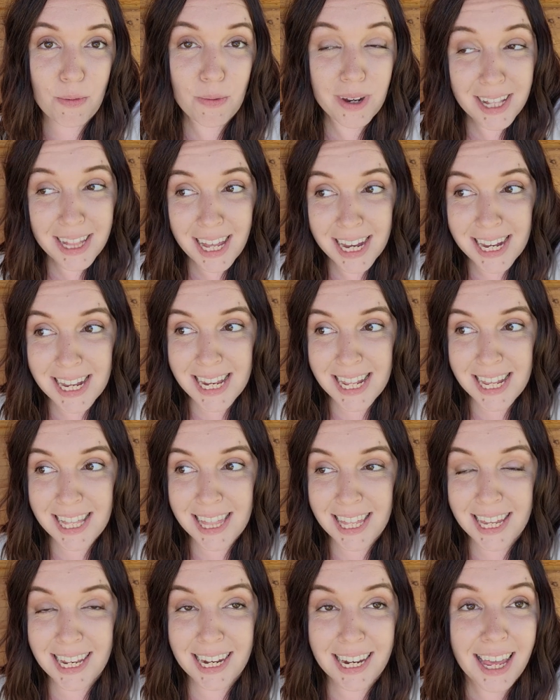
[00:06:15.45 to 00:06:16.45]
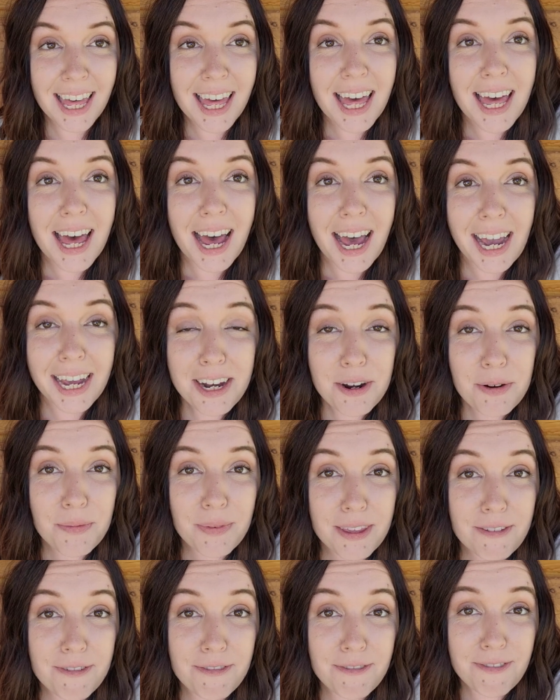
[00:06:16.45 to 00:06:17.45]
realizing that I didn't
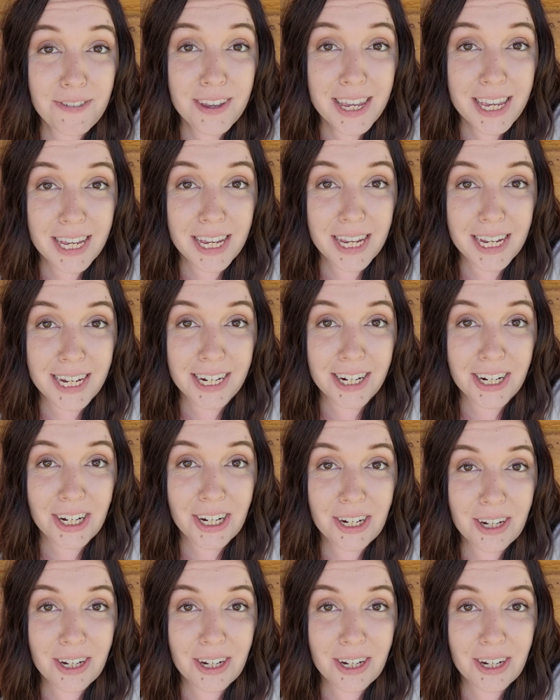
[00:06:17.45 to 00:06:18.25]
really fit here.